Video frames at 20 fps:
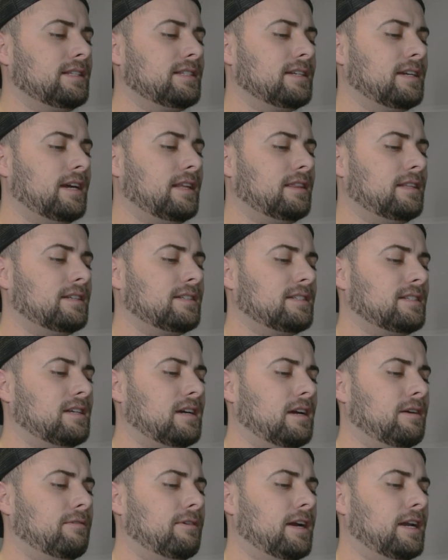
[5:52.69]
get this
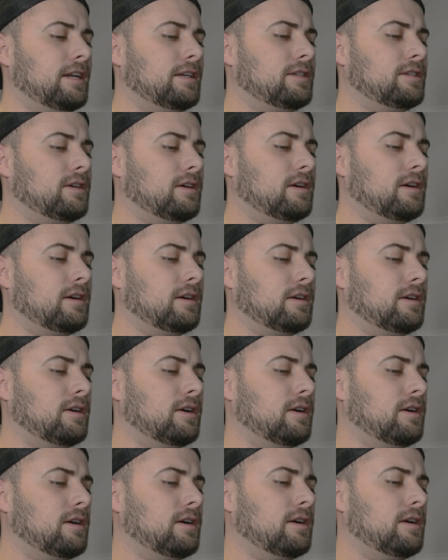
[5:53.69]
Tyranitar
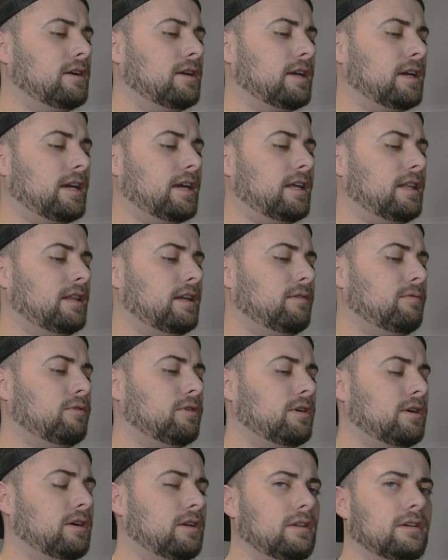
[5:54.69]
card and then we'll
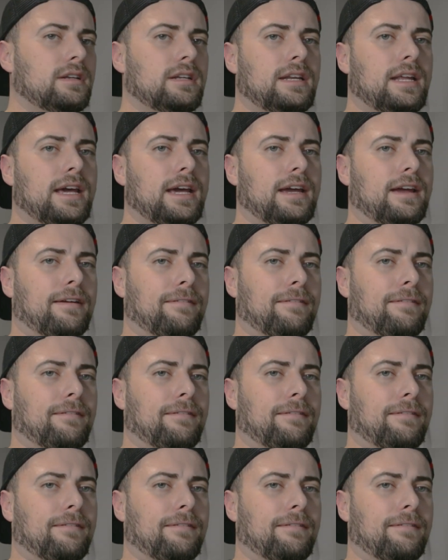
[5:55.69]
call it a day.